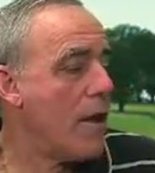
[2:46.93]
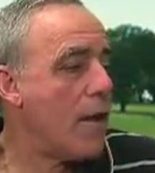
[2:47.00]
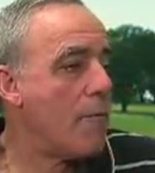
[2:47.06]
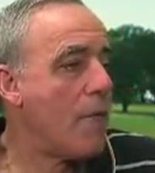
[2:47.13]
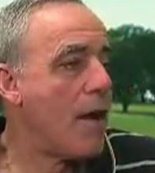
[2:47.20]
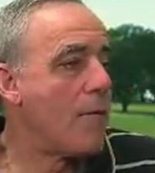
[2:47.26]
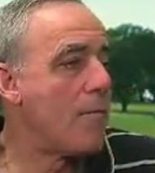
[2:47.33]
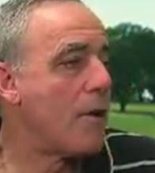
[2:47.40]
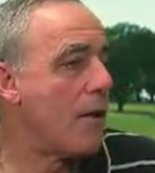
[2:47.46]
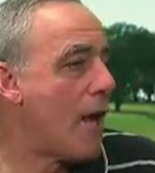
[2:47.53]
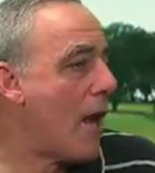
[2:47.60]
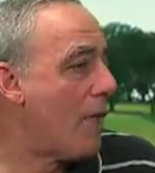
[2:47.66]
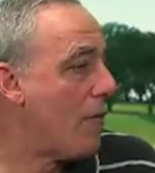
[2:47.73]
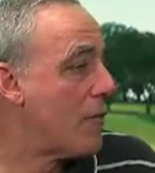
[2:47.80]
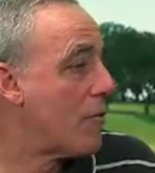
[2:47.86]
It might be to
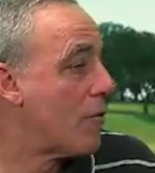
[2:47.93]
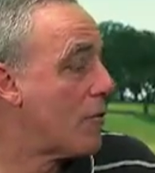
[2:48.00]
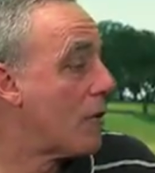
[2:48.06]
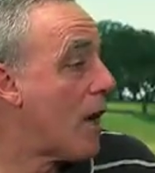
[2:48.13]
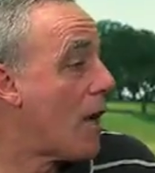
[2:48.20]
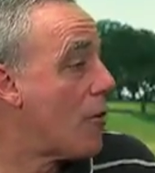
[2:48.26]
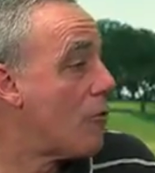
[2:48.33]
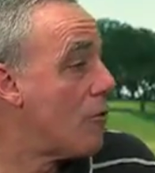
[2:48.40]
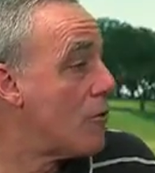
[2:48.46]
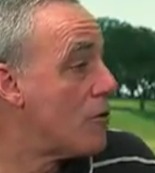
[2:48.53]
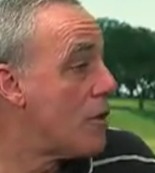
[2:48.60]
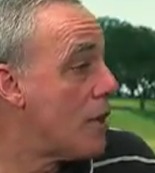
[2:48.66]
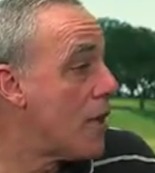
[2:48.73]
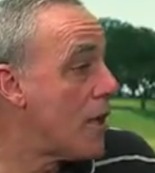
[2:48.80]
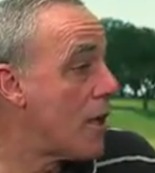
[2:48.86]
have a certain kind of
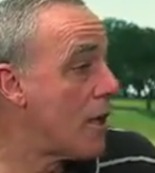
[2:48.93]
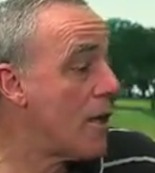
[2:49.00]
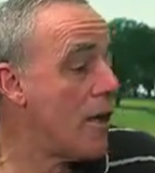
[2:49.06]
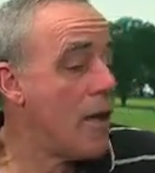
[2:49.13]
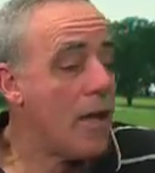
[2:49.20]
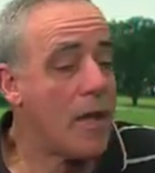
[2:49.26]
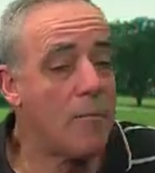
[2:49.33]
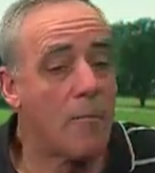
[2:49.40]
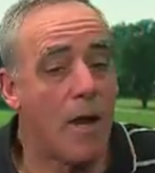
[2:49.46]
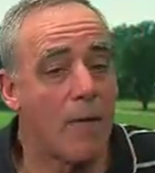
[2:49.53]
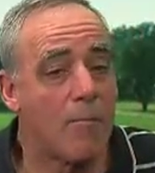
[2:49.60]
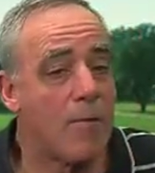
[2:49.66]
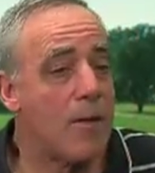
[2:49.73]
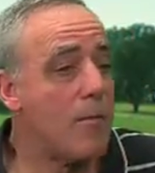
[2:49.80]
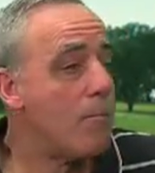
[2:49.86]
routine. It
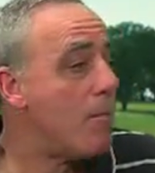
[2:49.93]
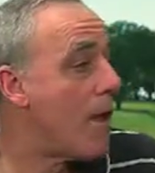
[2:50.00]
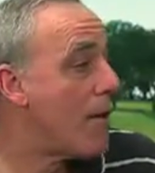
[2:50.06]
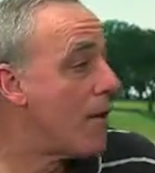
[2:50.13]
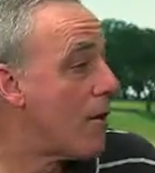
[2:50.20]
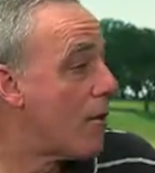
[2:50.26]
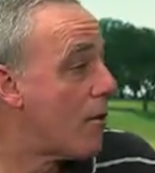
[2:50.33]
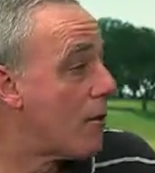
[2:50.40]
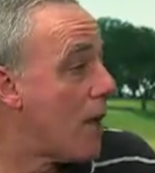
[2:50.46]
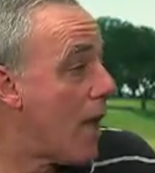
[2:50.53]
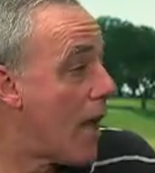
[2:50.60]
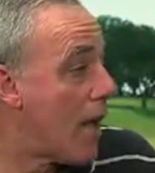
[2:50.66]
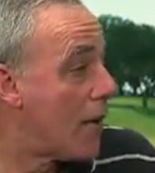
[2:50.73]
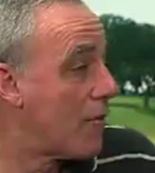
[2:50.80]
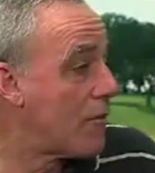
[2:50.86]
might be to bend their
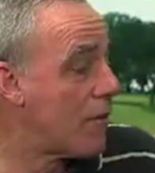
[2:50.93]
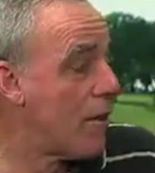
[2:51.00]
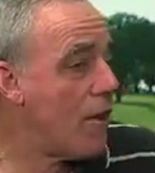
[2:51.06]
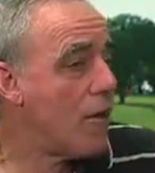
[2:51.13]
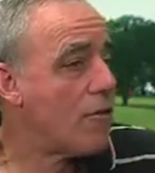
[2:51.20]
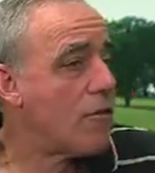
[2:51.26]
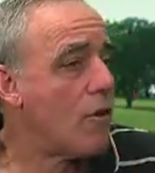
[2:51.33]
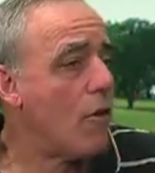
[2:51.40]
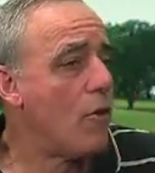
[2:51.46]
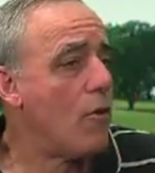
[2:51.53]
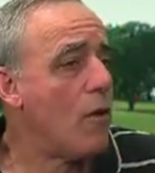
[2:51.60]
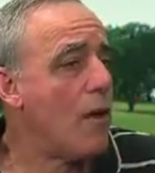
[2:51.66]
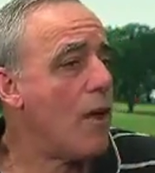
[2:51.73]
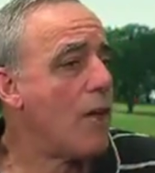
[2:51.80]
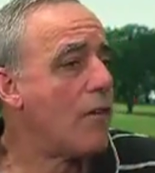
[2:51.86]
legs.
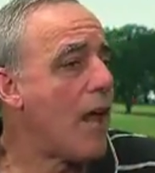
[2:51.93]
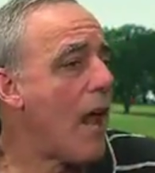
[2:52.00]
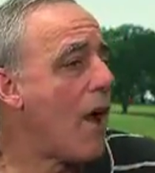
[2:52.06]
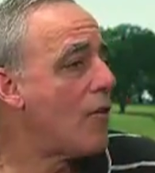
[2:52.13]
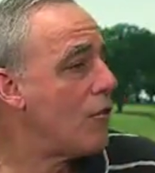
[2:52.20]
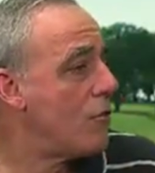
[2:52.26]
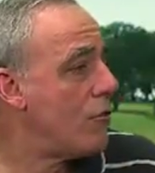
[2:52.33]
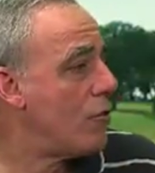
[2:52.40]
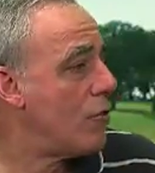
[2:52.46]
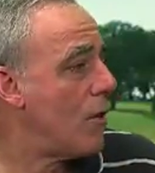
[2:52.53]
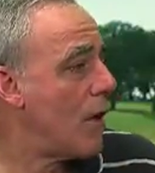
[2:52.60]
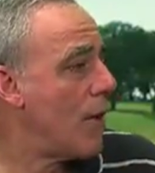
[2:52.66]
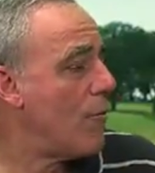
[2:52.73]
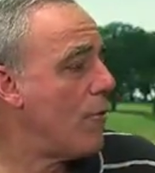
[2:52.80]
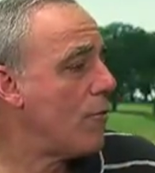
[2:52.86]
So it's how you do
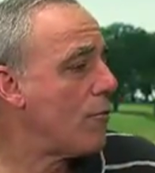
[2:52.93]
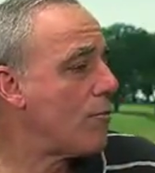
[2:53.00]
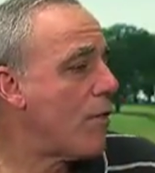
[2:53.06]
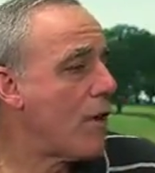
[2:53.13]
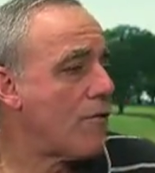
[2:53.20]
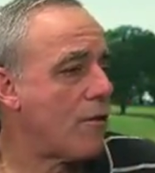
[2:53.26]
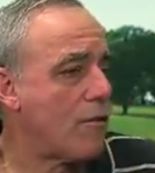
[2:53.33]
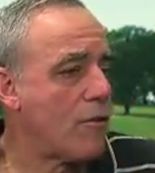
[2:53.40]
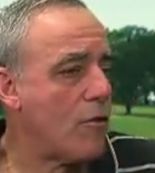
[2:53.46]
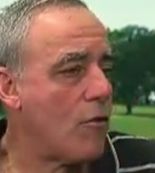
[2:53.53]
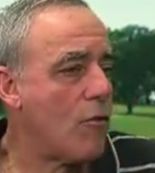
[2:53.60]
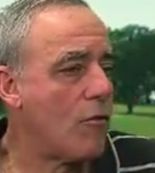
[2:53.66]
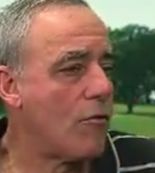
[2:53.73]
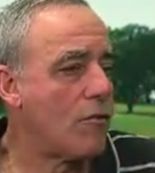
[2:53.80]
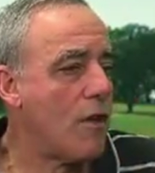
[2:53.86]
it. And most process
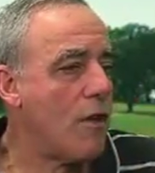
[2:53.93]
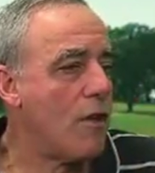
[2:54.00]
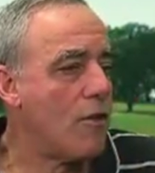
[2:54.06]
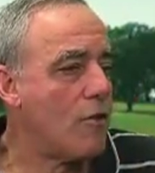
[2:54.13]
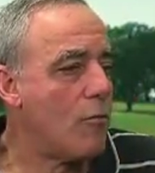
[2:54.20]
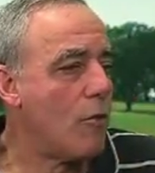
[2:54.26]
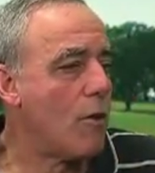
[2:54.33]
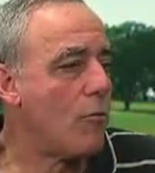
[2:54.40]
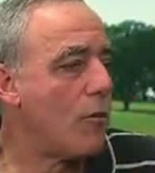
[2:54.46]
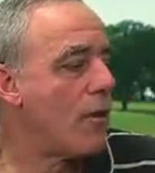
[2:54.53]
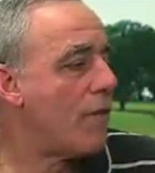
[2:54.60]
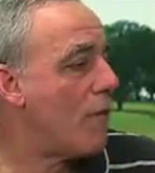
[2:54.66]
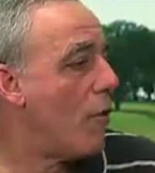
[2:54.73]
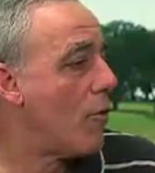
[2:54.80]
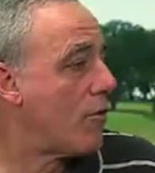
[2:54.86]
goals, you want to
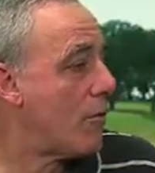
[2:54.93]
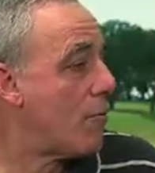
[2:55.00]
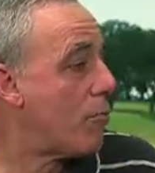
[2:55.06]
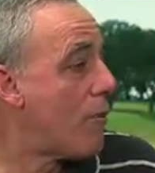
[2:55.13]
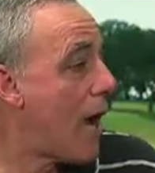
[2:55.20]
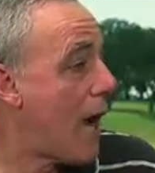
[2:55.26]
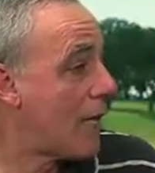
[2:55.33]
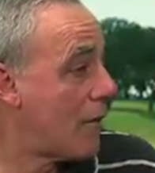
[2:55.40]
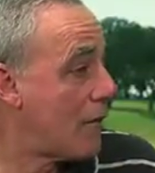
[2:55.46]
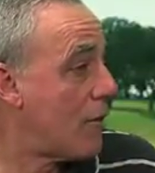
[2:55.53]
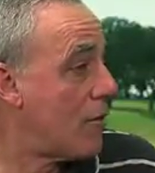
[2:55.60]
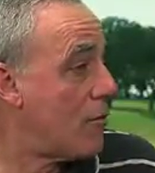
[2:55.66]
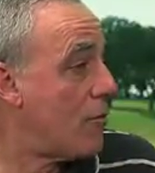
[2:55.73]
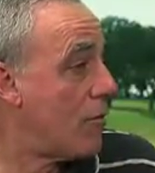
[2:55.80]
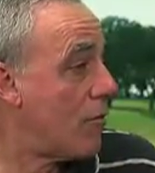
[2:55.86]
really focus in practice
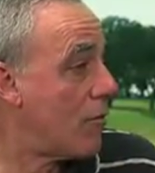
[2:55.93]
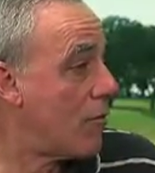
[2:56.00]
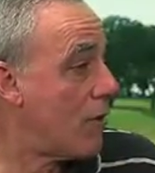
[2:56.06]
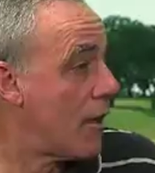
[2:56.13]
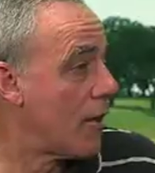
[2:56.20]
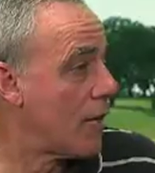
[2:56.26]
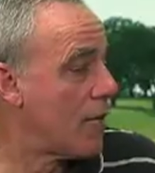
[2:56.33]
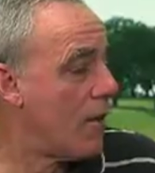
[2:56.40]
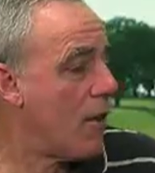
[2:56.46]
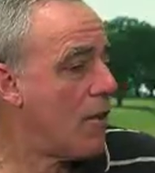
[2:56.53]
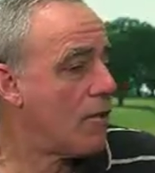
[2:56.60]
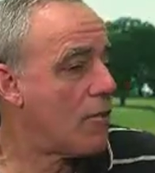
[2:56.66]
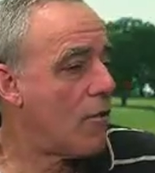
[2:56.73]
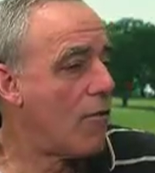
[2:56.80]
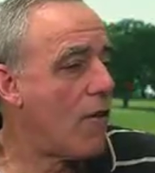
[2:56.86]
to do those things.
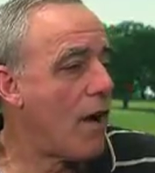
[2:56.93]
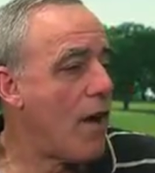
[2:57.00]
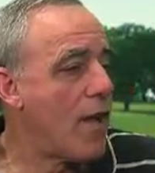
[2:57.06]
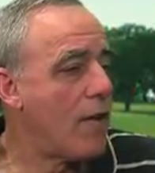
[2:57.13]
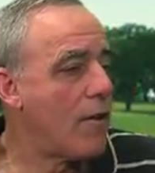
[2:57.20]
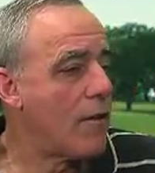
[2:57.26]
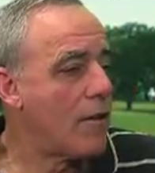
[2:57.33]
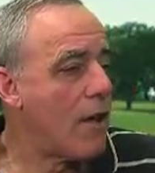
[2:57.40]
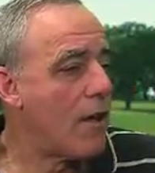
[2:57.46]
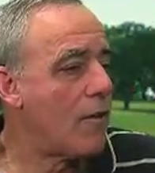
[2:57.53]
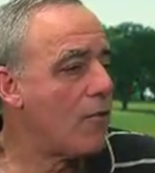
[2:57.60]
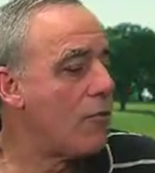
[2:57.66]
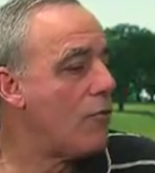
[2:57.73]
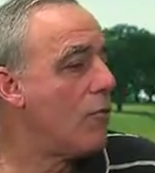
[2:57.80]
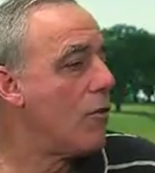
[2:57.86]
So if I kind
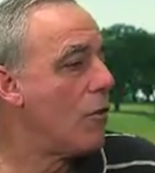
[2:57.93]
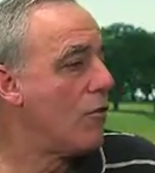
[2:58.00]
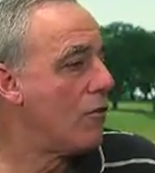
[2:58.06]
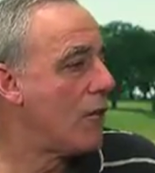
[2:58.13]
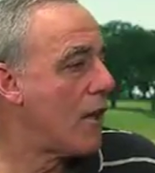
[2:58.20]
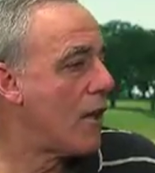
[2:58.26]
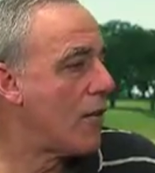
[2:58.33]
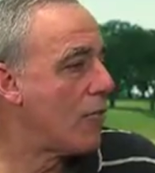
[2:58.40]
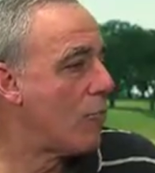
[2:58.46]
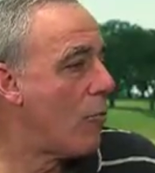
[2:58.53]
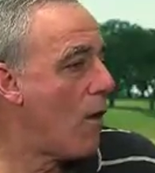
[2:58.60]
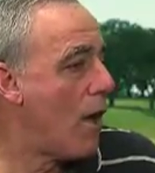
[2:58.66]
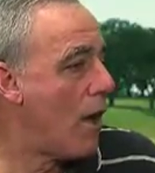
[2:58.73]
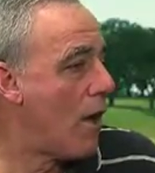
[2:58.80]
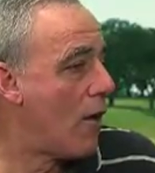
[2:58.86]
of do those things
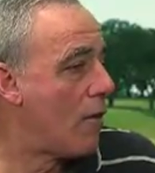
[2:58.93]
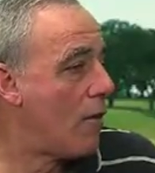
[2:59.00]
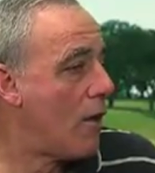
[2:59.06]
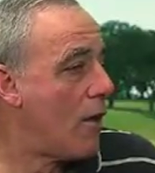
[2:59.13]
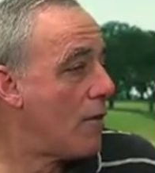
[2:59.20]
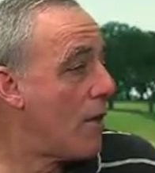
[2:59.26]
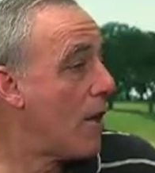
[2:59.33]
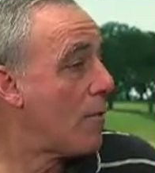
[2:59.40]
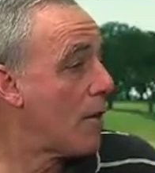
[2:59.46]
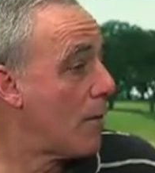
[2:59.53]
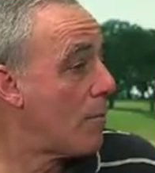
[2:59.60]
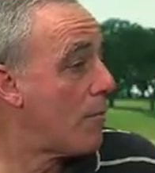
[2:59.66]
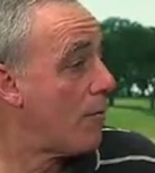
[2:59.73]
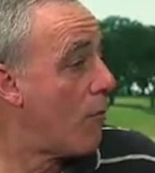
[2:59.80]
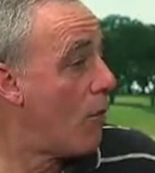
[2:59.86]
well, then I'm going
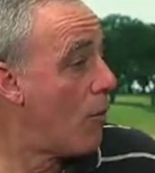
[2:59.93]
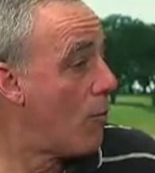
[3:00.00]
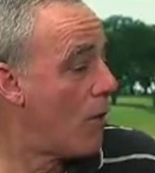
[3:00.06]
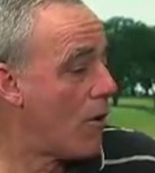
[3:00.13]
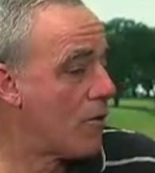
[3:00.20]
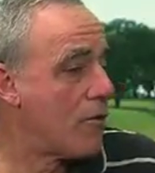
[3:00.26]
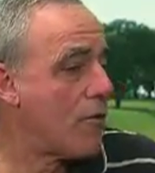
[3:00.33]
to perform well.